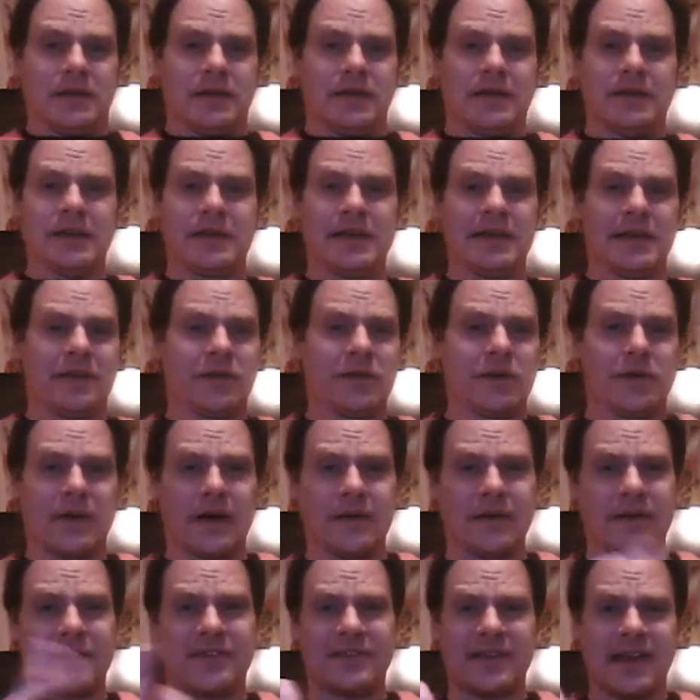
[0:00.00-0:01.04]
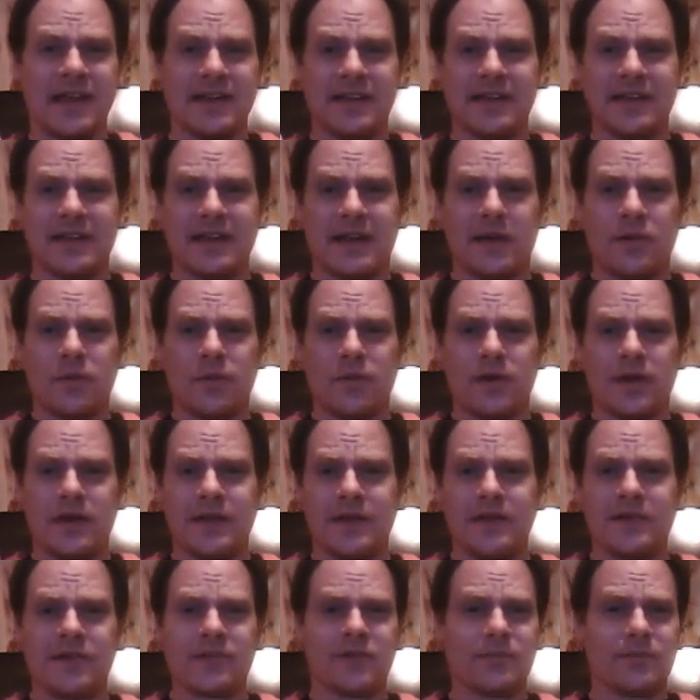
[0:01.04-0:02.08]
I don't know how exciting that
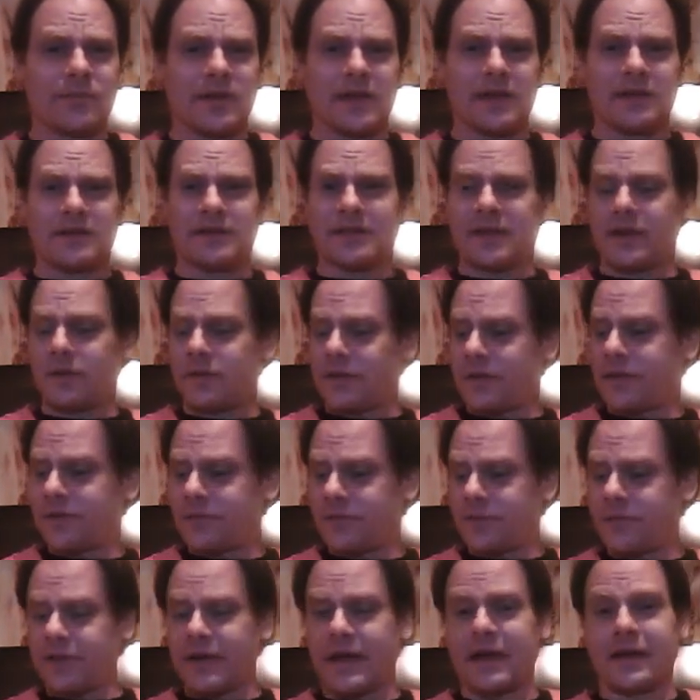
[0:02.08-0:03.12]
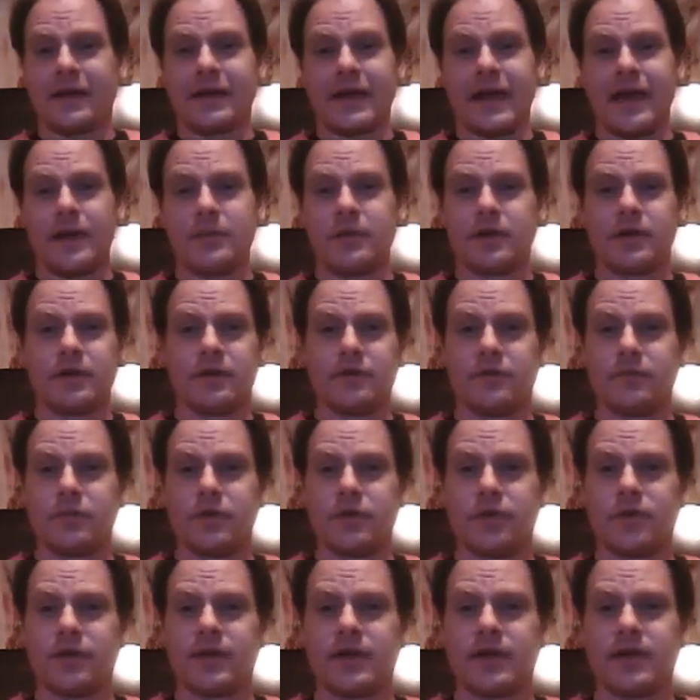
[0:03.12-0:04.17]
was, but I went through that gamut of
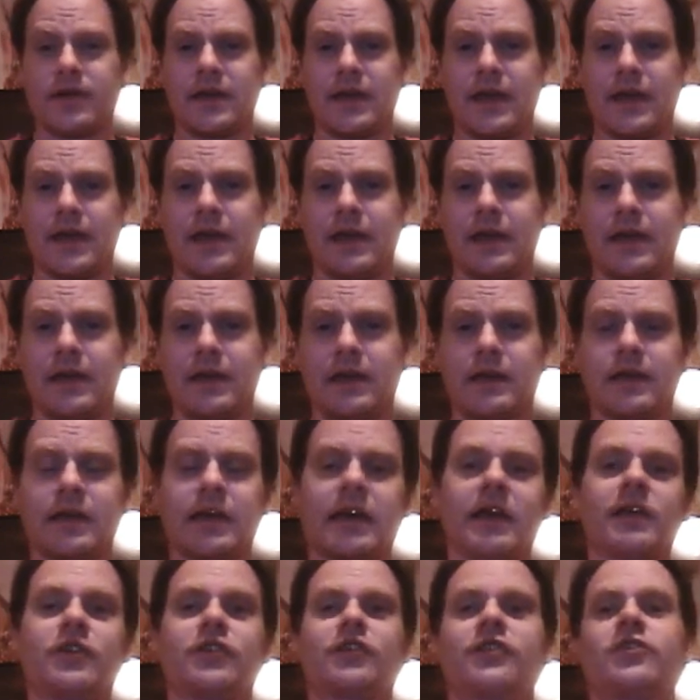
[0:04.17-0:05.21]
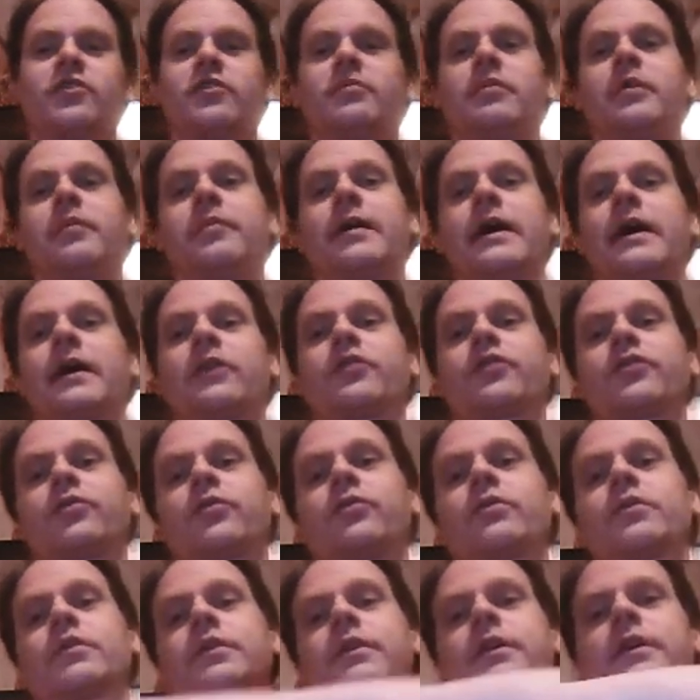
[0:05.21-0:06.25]
music, and I should be back
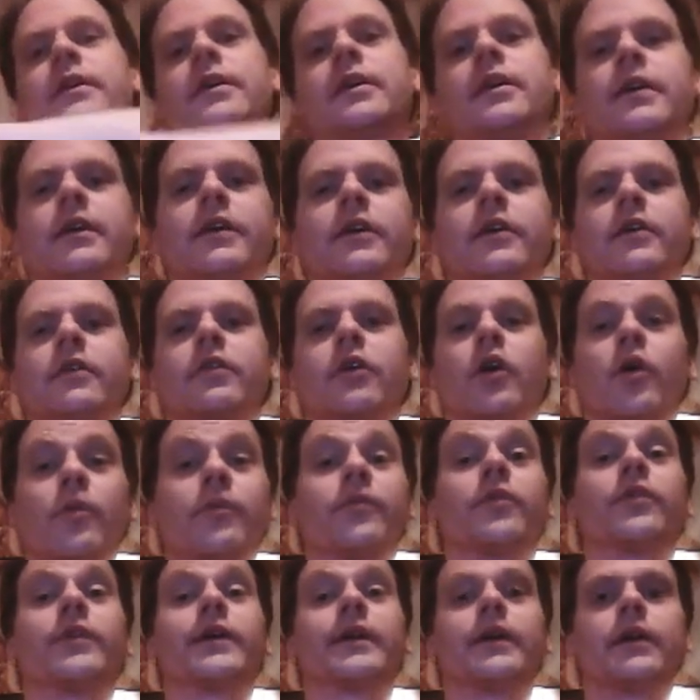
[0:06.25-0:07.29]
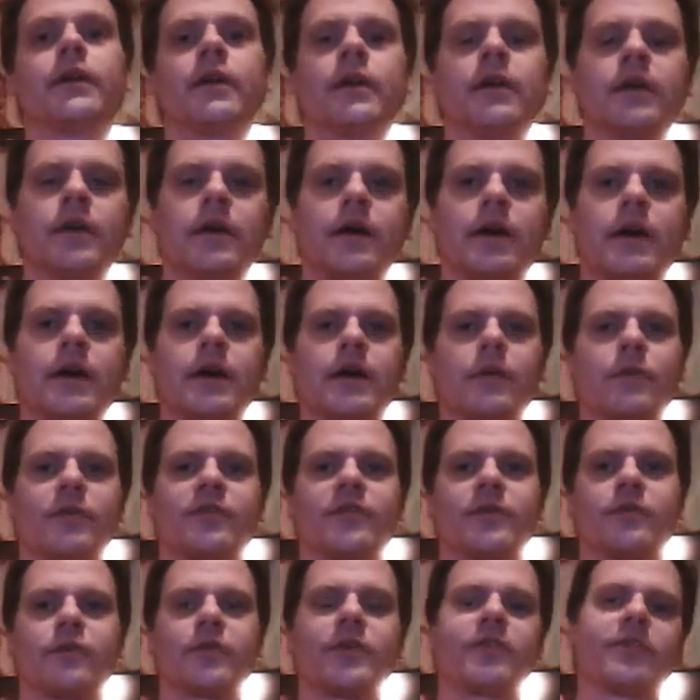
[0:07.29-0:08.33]
shortly here, hopefully, with
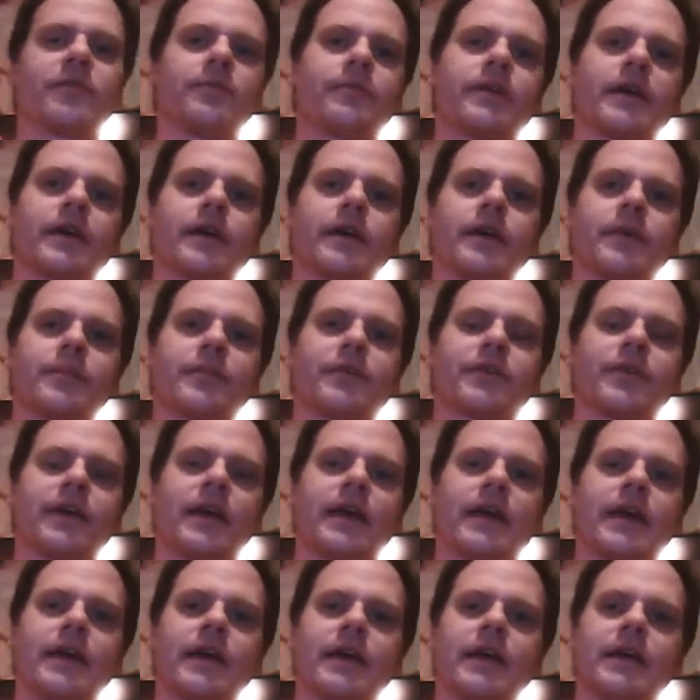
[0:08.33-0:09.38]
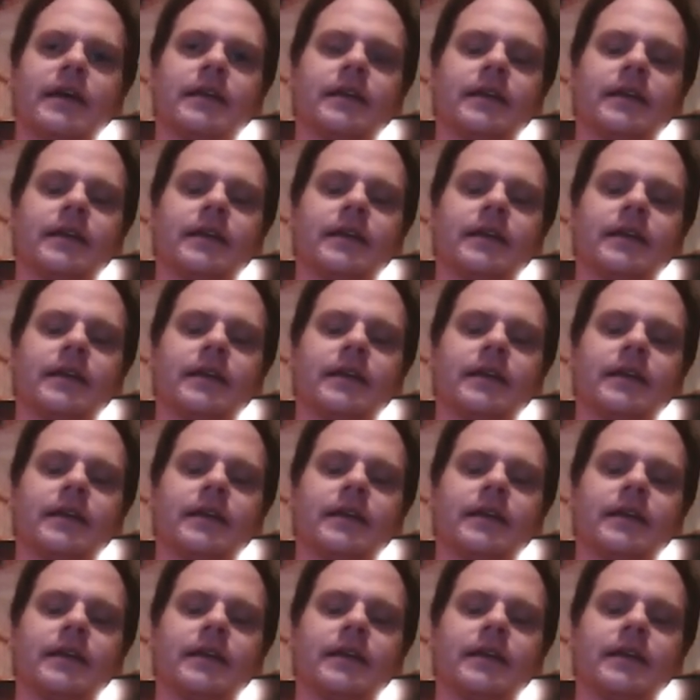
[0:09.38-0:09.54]
some recent pickups, and